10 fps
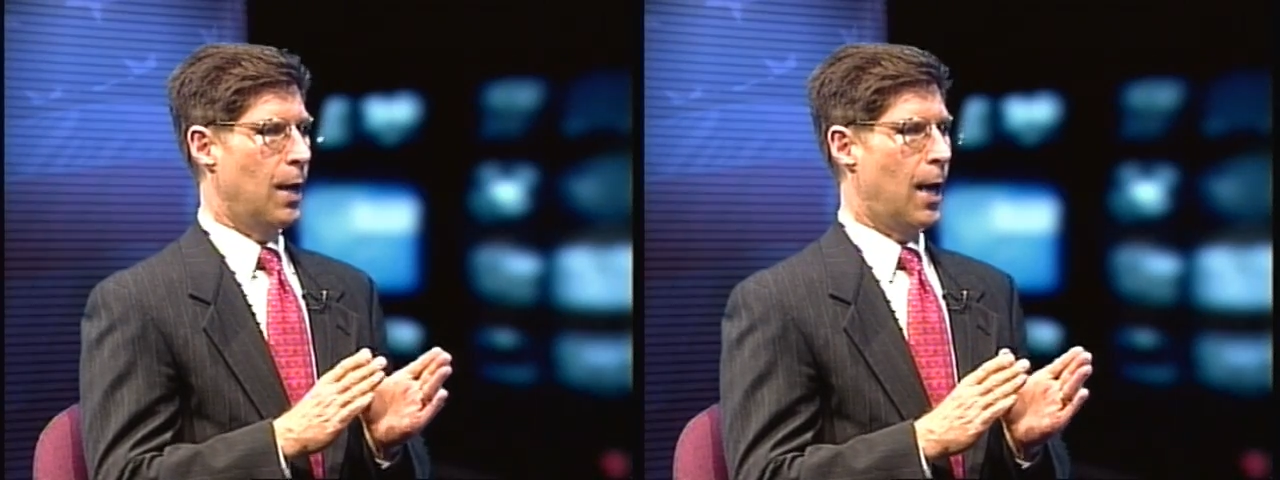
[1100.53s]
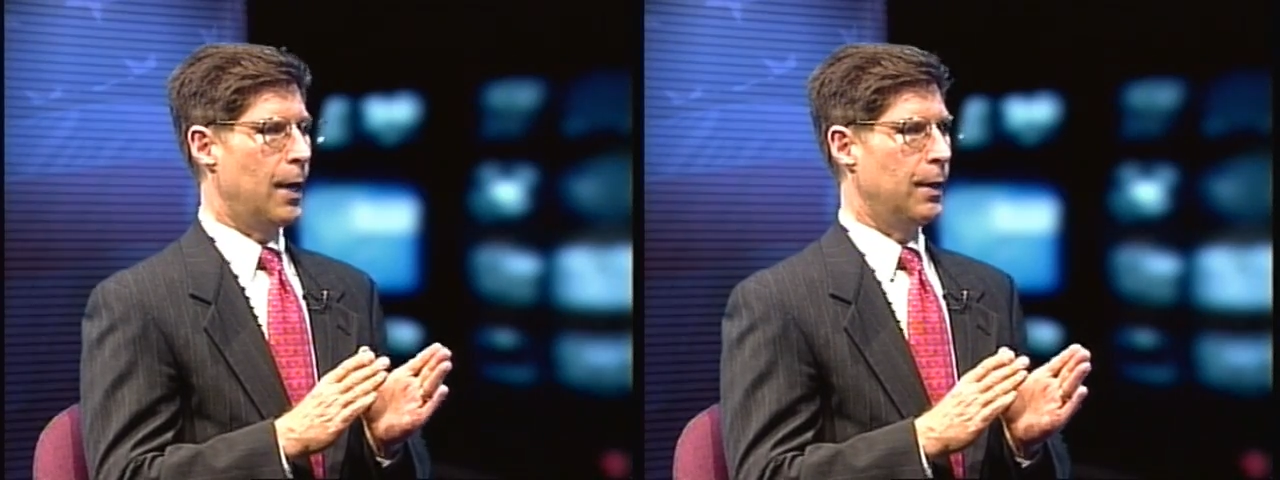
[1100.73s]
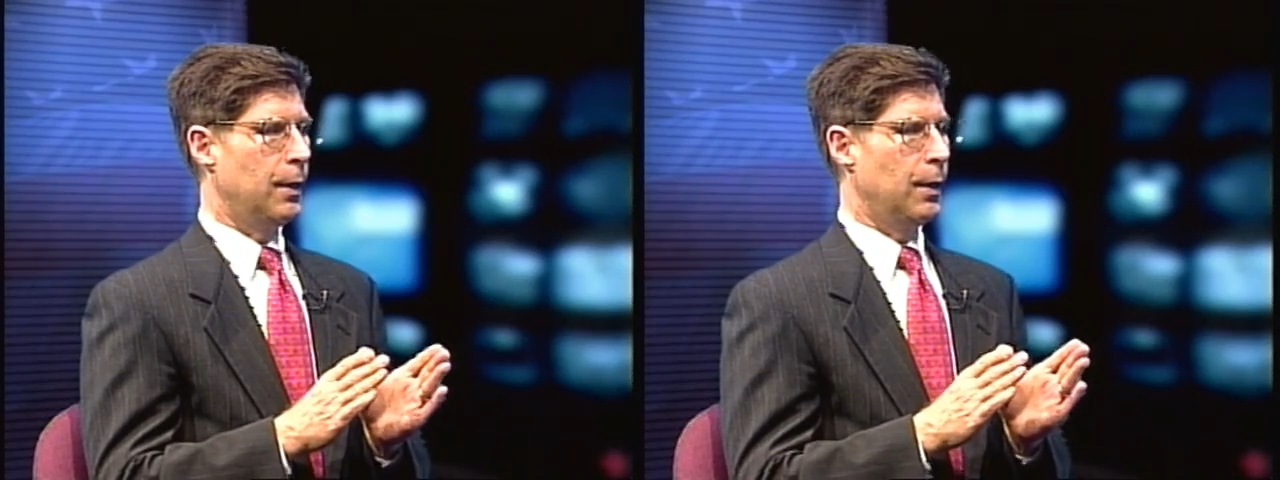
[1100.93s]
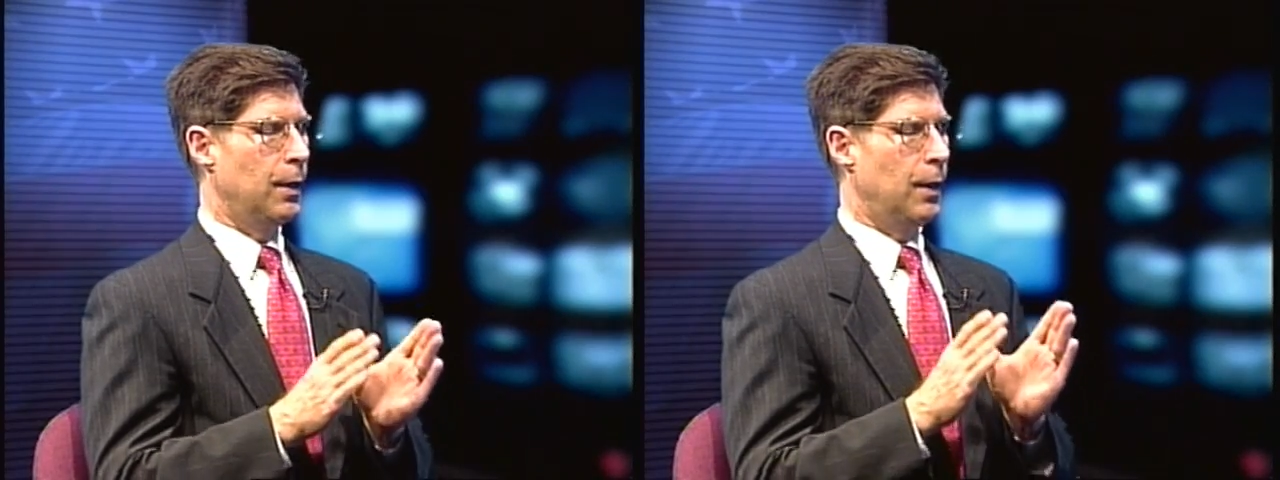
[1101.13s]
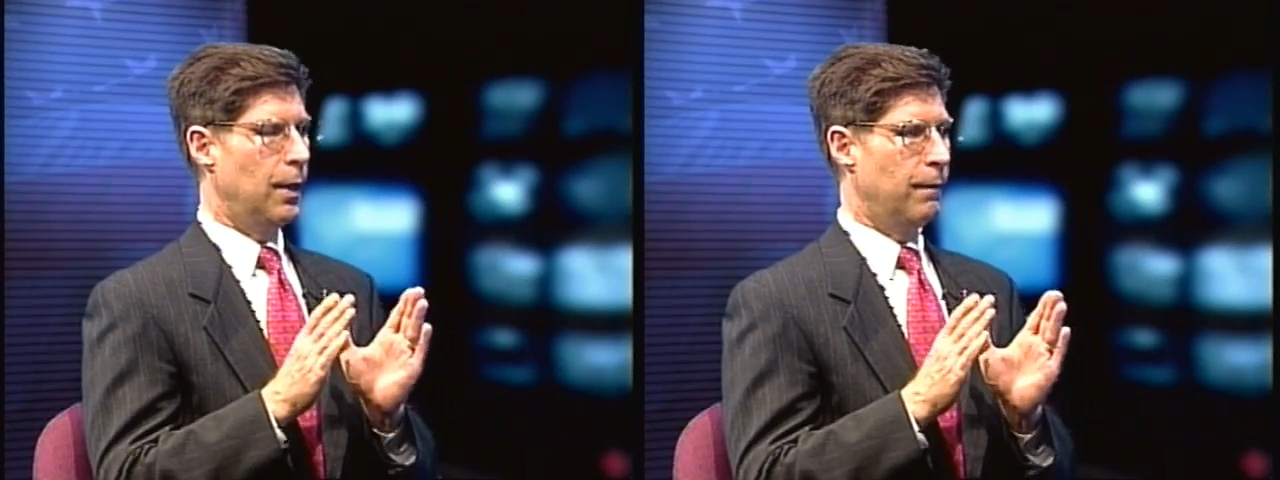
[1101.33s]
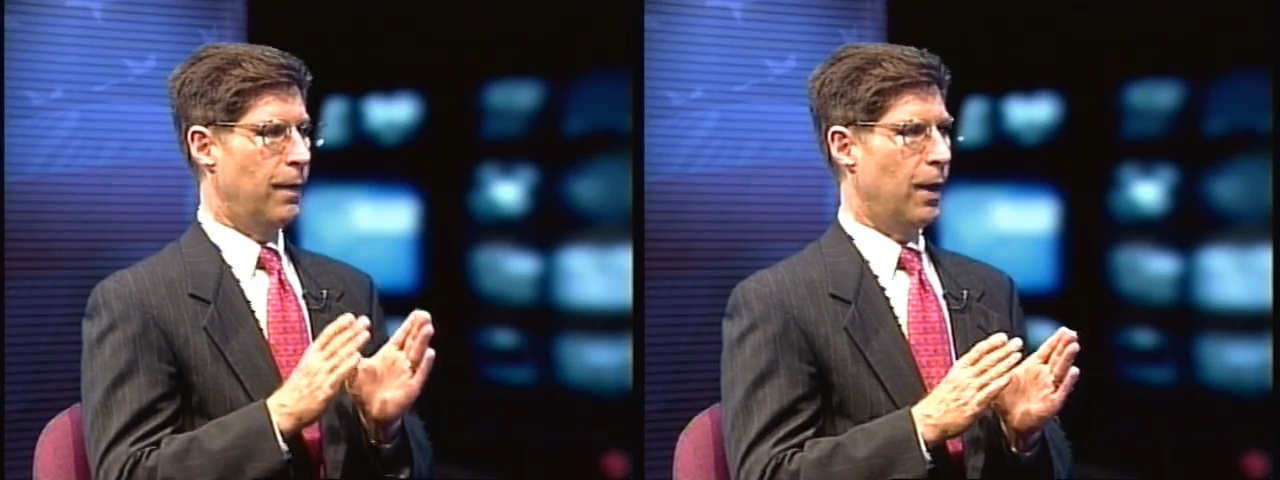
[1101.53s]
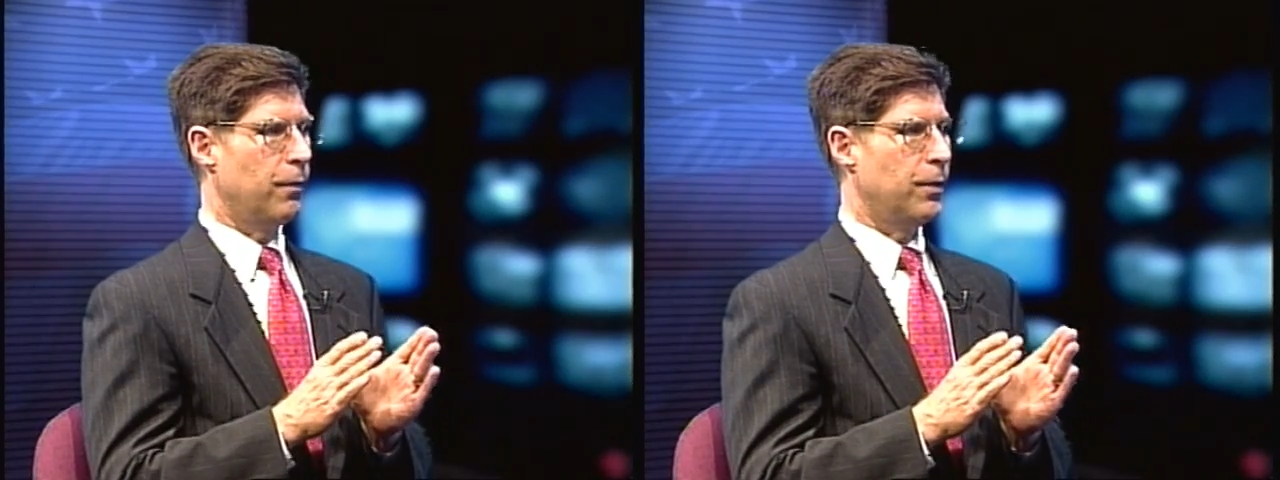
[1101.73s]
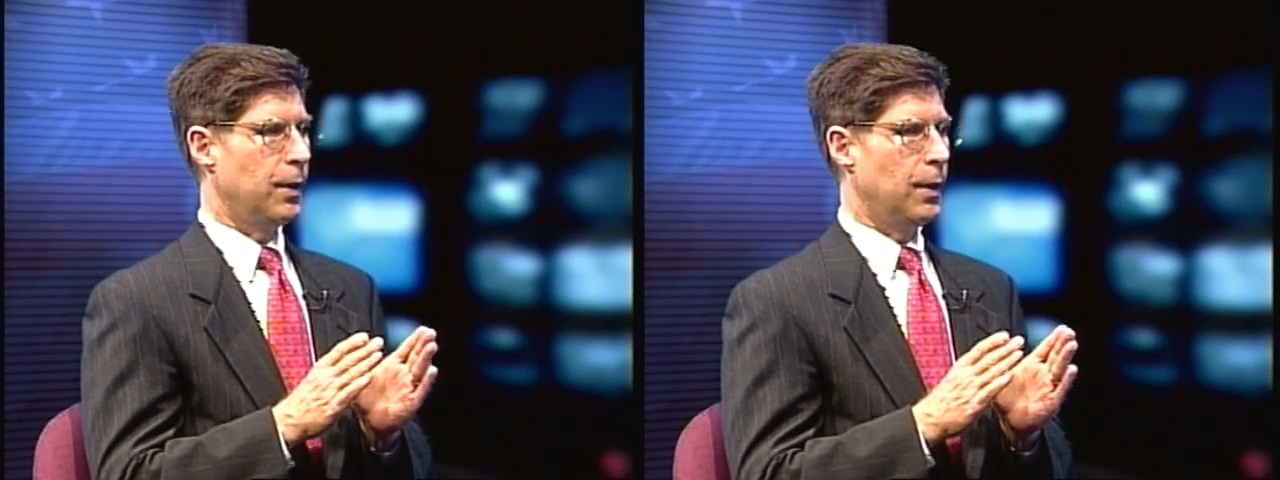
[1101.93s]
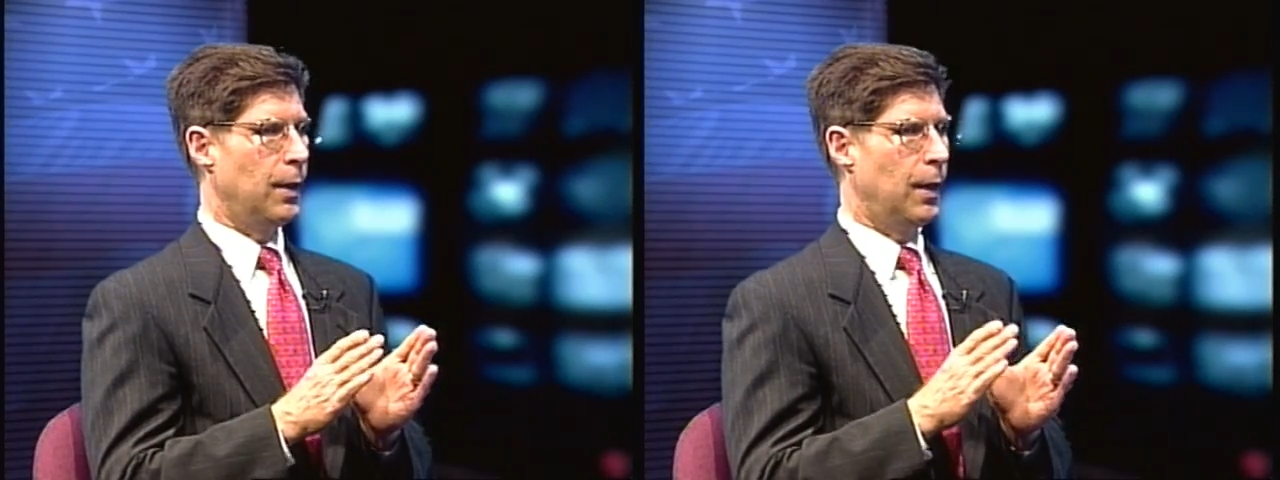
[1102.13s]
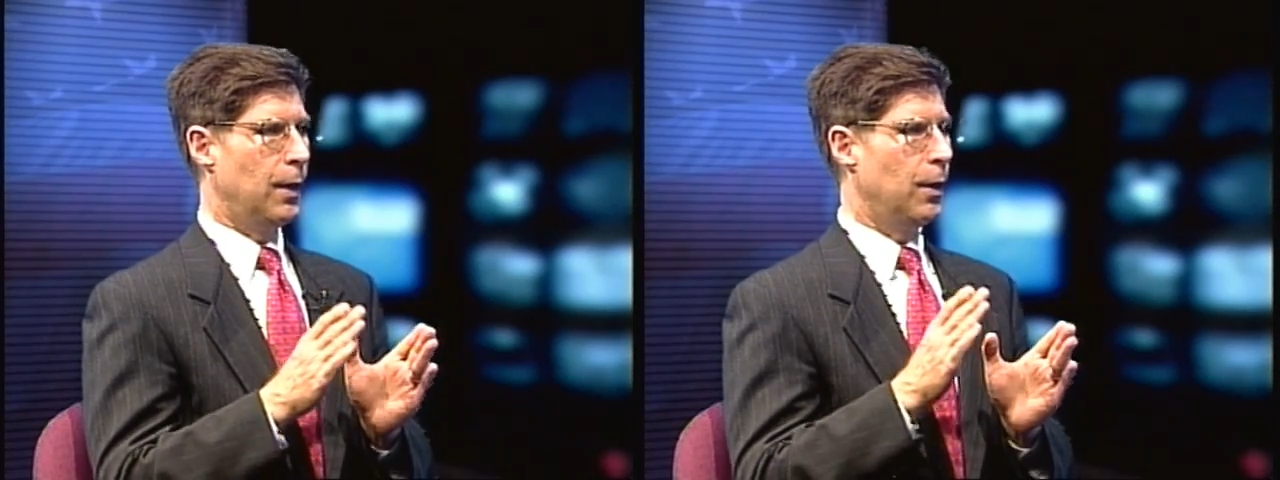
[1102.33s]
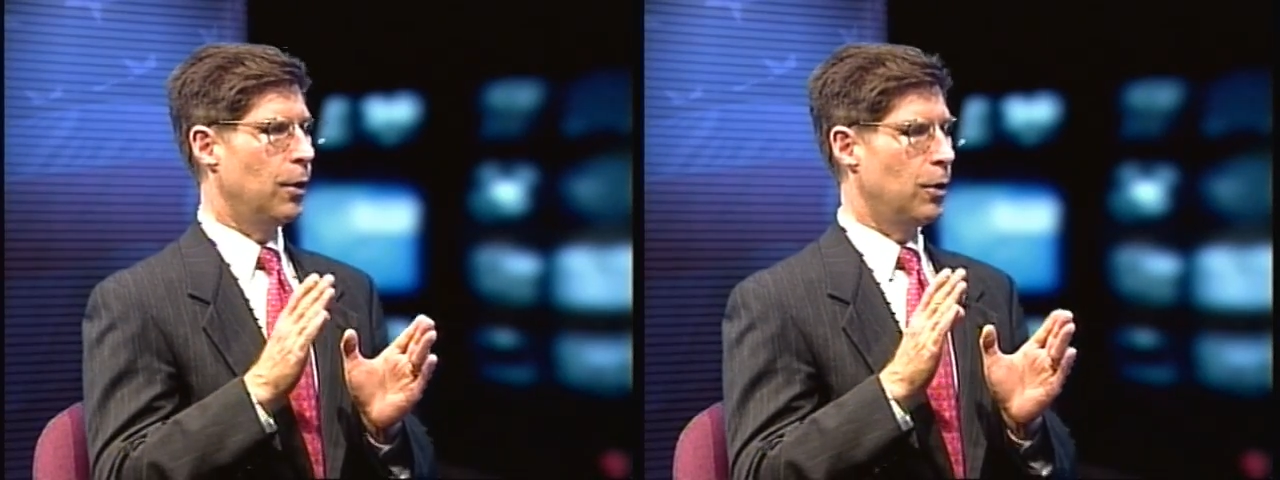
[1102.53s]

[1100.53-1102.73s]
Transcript: not invest in,